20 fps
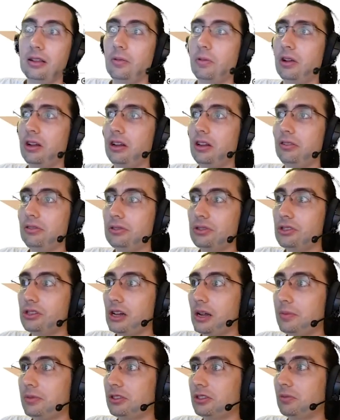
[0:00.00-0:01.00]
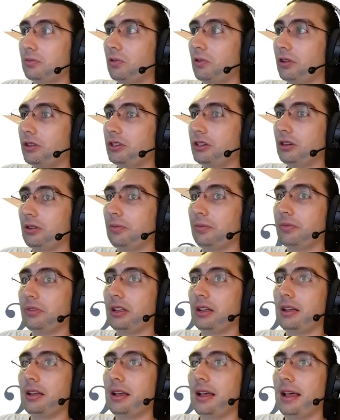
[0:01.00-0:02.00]
we're going to use shapes some more too.
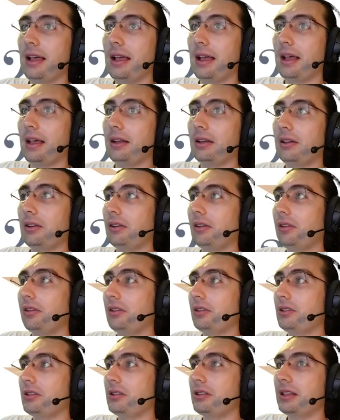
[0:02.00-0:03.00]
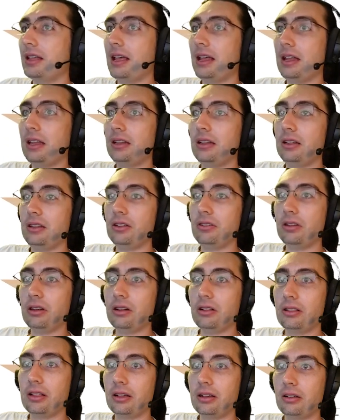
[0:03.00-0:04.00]
And then you can
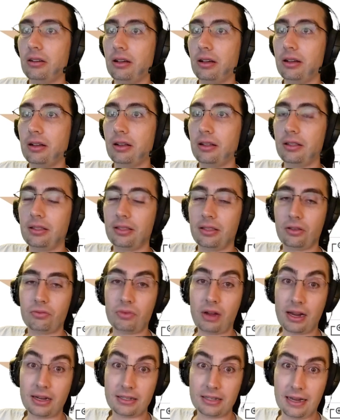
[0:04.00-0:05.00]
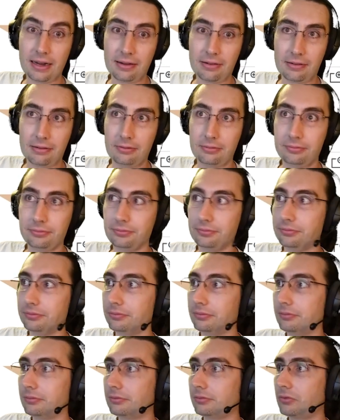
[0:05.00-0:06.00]
click on the rectangle,
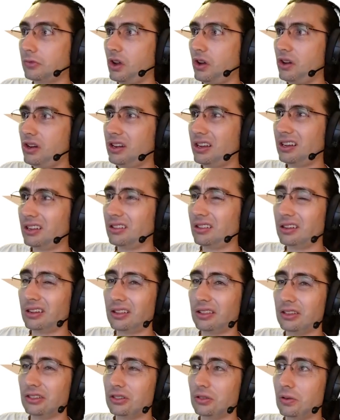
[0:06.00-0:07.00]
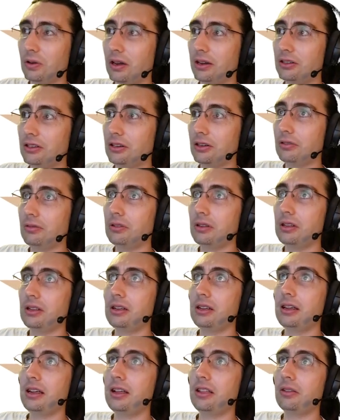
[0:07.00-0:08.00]
or you can click on the square too,
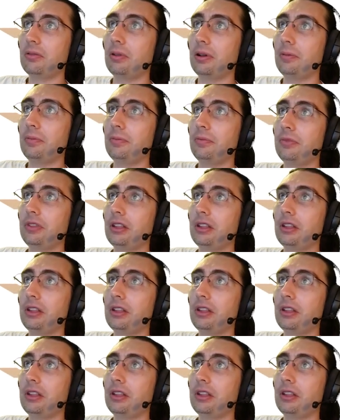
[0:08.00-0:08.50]
either one.